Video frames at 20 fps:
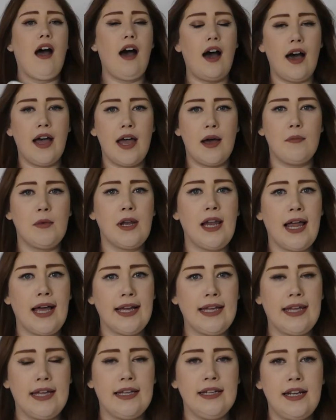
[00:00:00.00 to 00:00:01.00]
I am a
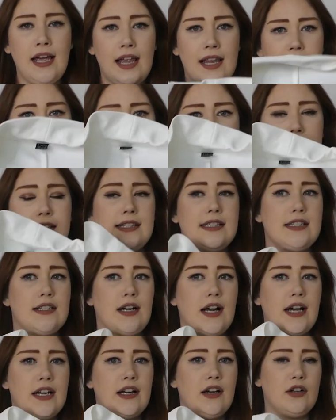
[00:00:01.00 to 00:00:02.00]
liking. Let's
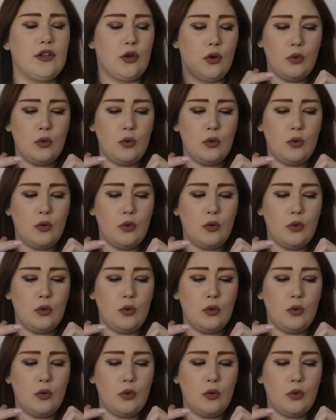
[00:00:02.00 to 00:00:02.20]
try it on.